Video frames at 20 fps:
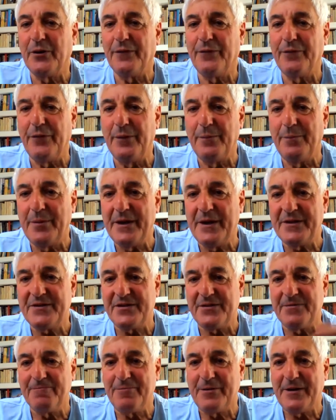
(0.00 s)
off the
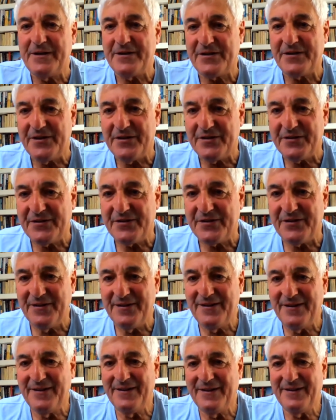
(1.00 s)
bits and pieces.
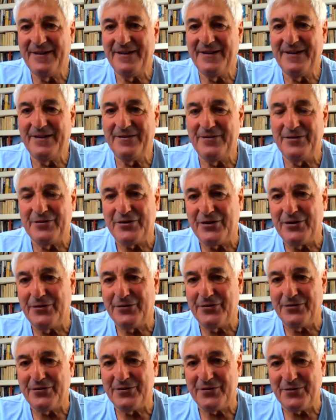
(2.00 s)
The
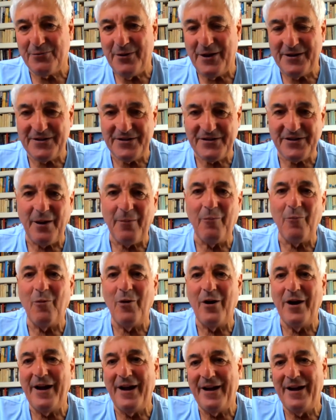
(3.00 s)
children's went
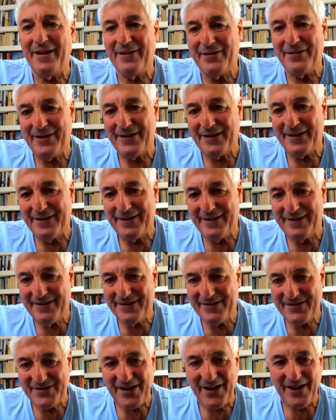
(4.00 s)
somewhere, the
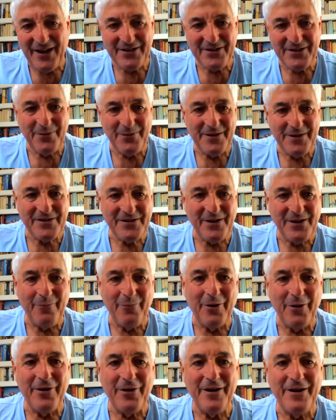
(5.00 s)
science went
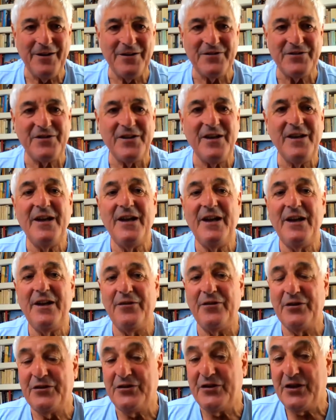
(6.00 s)
somewhere else.
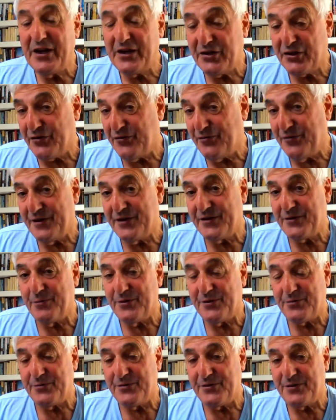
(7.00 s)
The dictionaries,
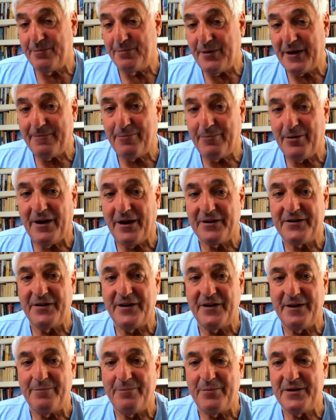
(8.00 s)
which was a big part of
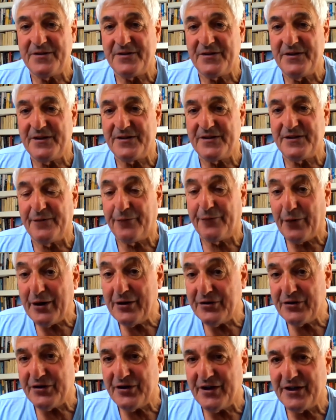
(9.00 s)
their business, the
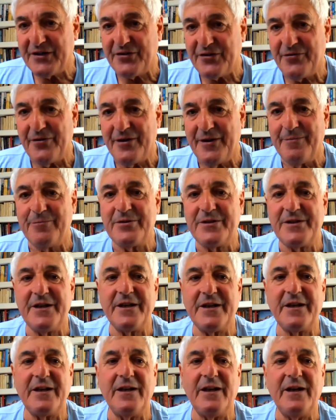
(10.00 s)
French dictionary in
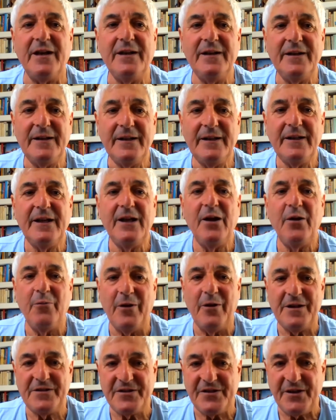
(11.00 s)
particular,
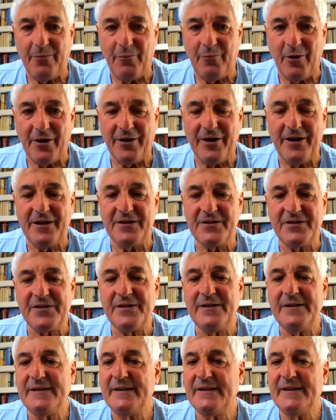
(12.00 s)
went somewhere else,
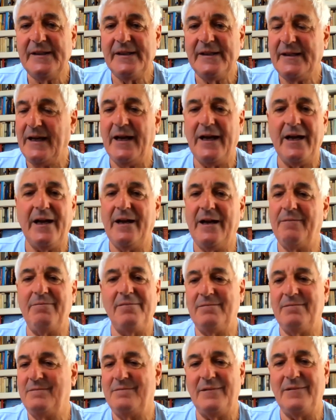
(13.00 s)
and